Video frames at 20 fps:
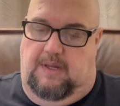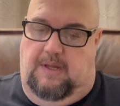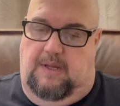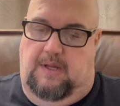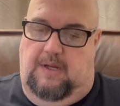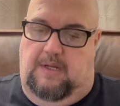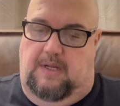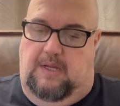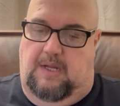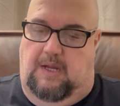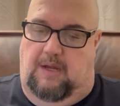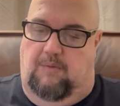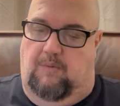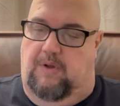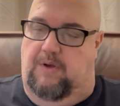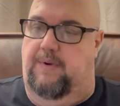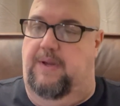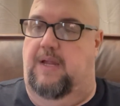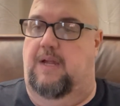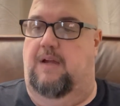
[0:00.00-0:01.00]
Okay, what
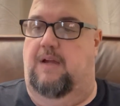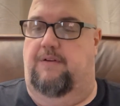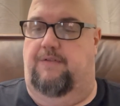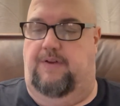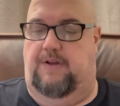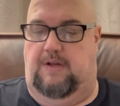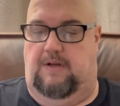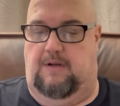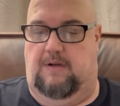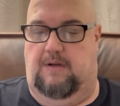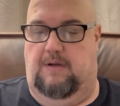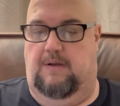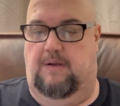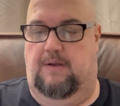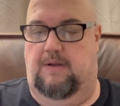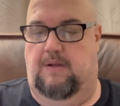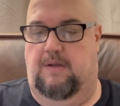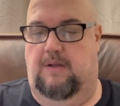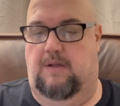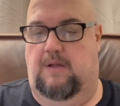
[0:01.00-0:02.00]
do we have here?
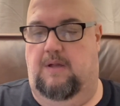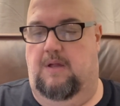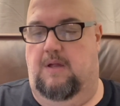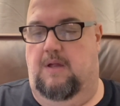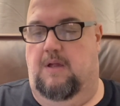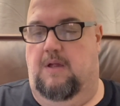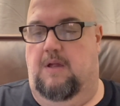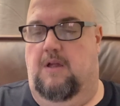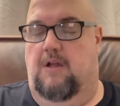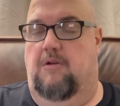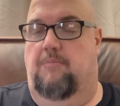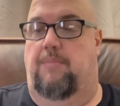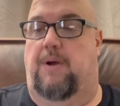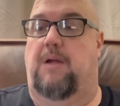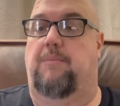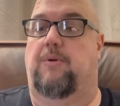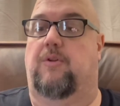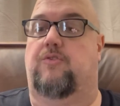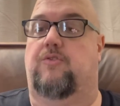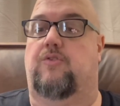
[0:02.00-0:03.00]

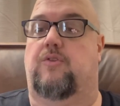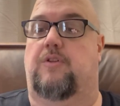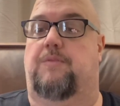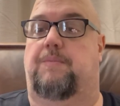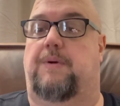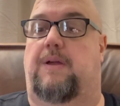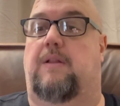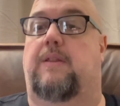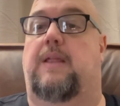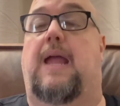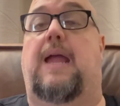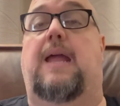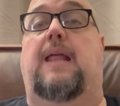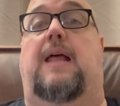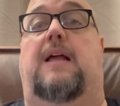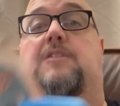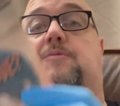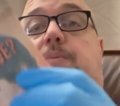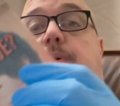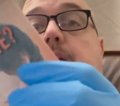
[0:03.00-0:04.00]
Bible Truth button. Hey,
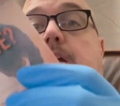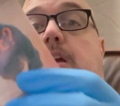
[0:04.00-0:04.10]
that's pretty